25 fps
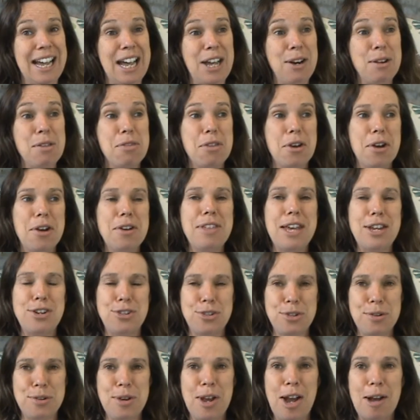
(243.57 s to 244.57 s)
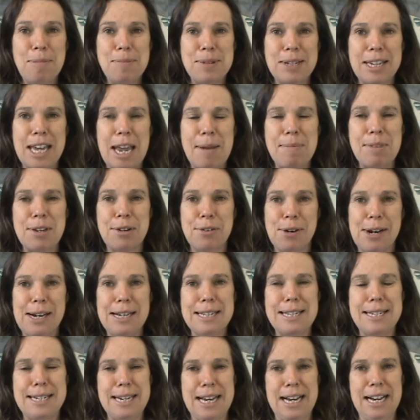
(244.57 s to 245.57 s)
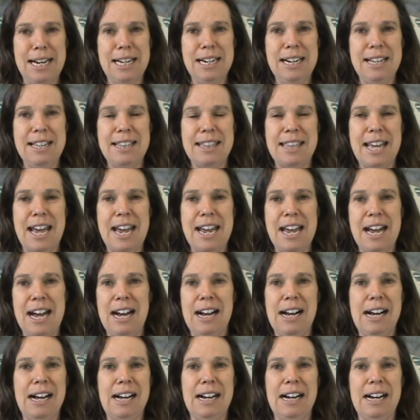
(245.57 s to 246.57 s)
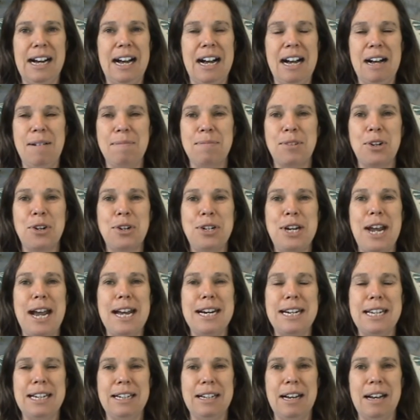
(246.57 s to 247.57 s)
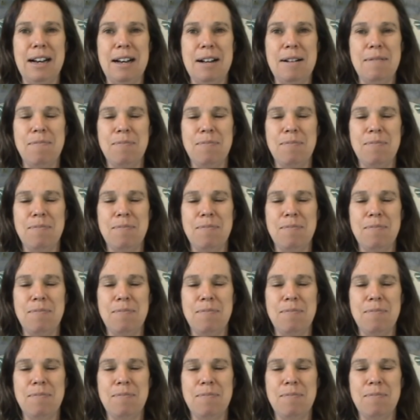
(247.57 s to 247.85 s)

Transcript: And although they do help to keep the grass down, they are creating